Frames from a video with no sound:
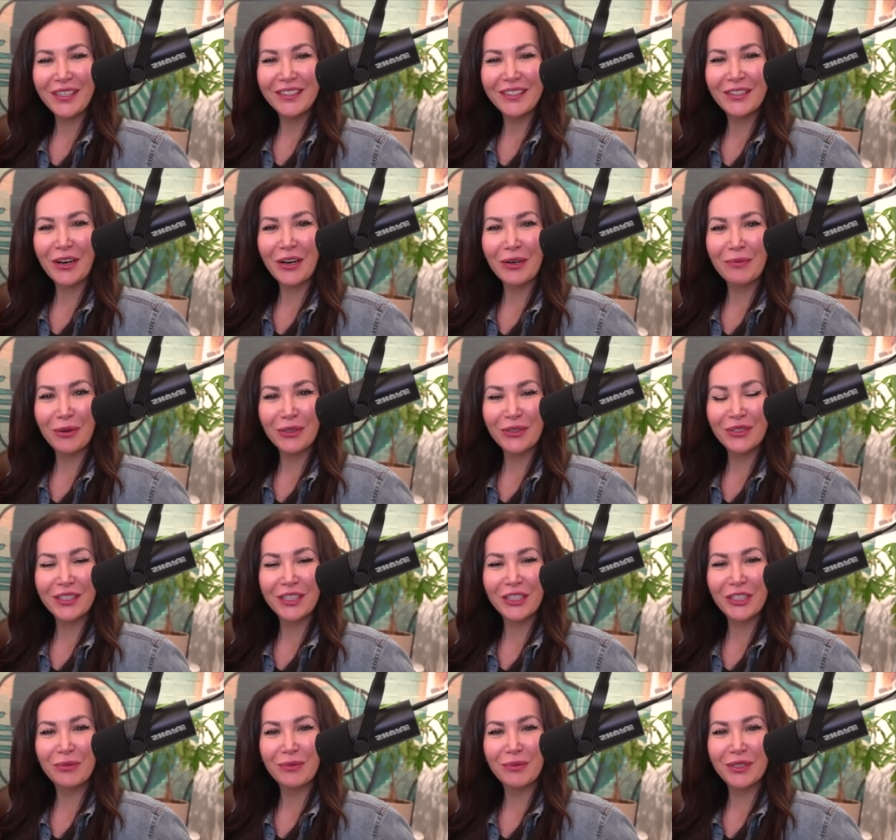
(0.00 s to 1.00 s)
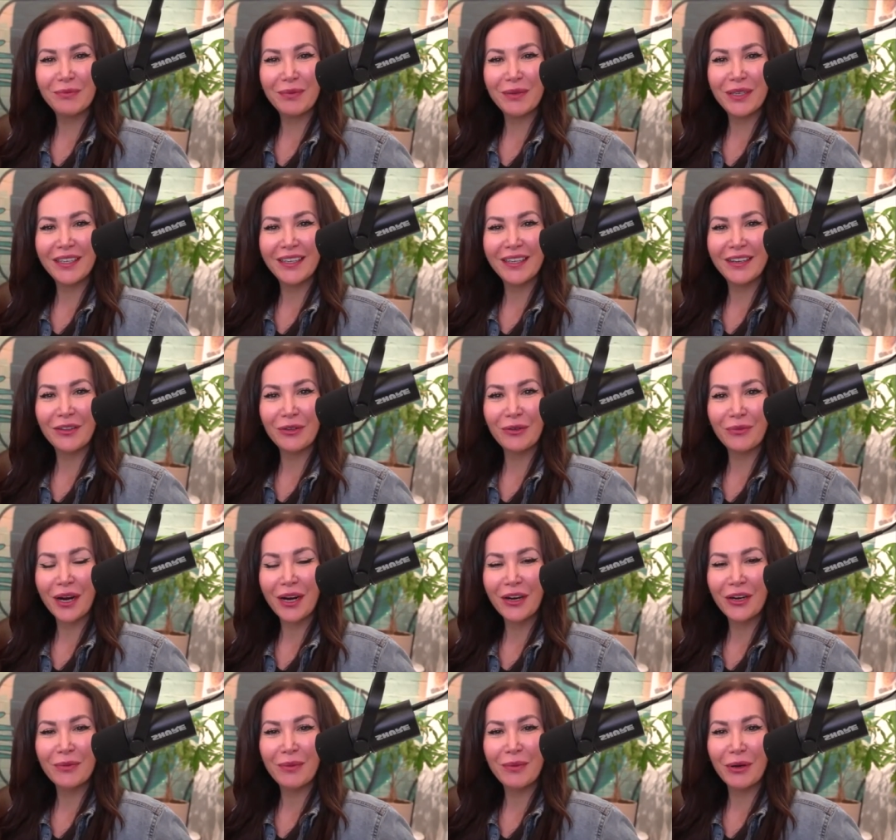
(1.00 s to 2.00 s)
not a person that should be speaking on the
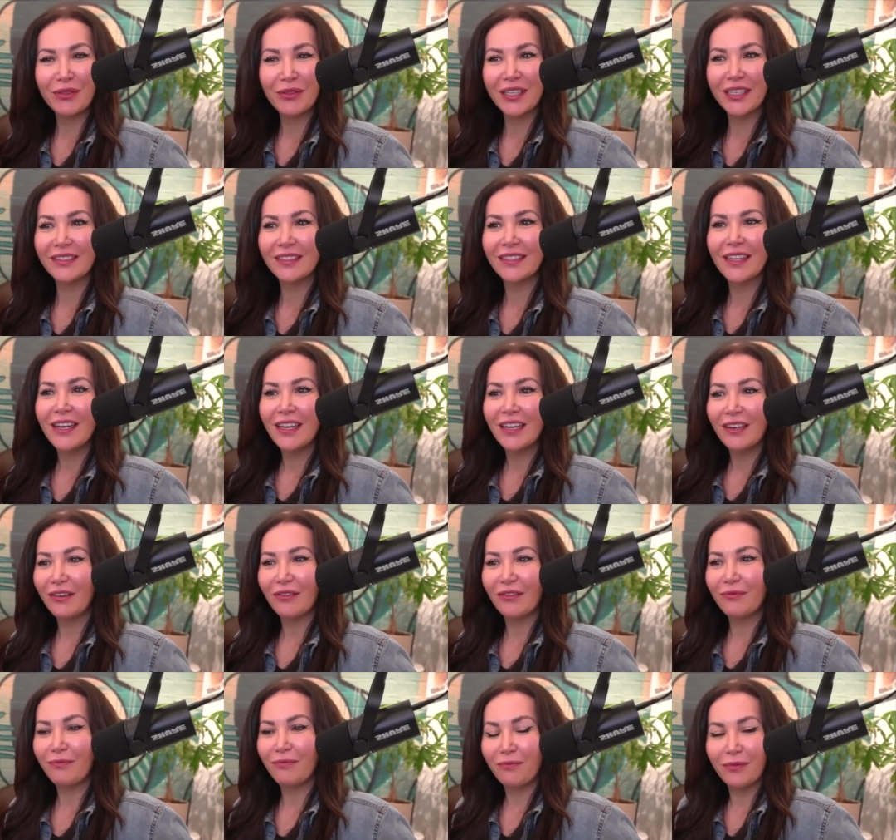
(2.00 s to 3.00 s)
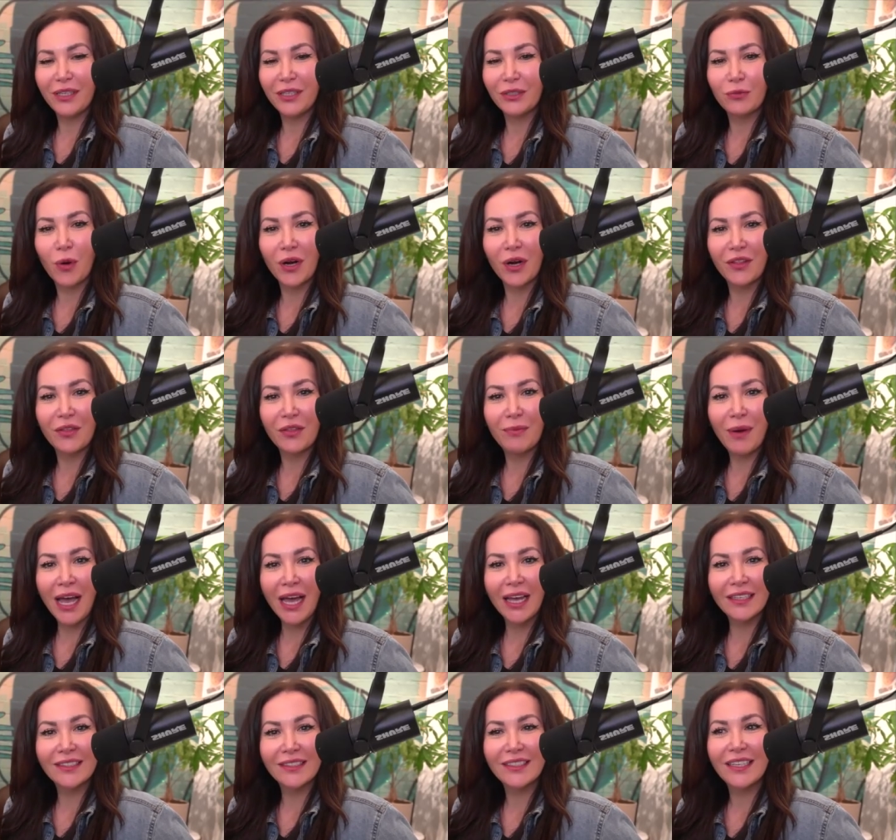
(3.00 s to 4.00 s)
record about this. He's one of the
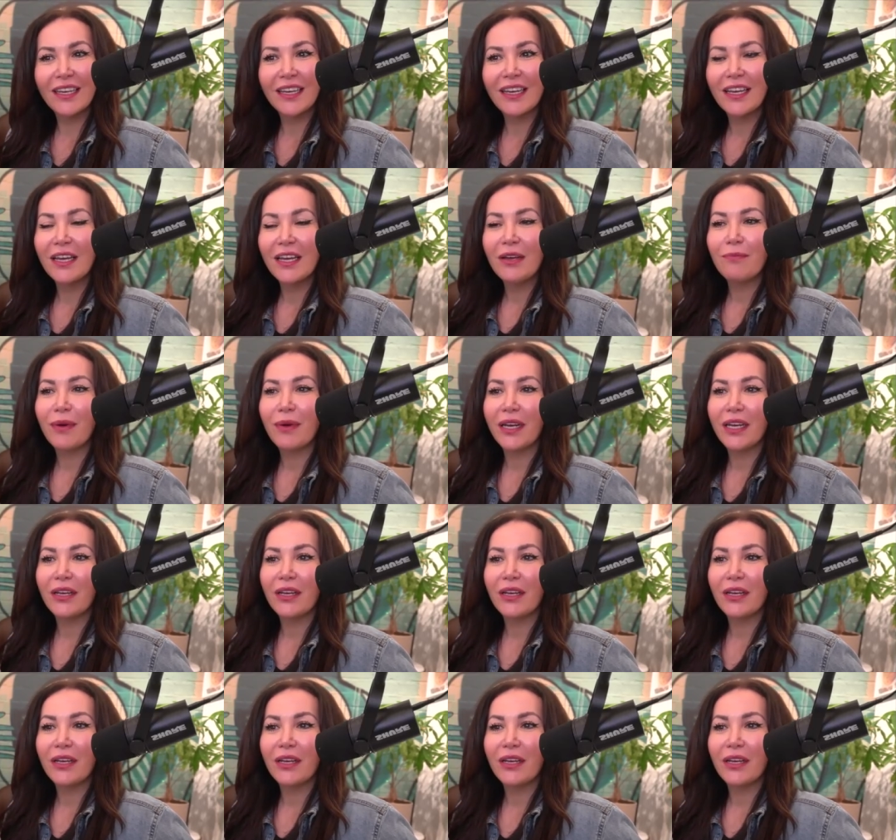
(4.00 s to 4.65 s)
best. But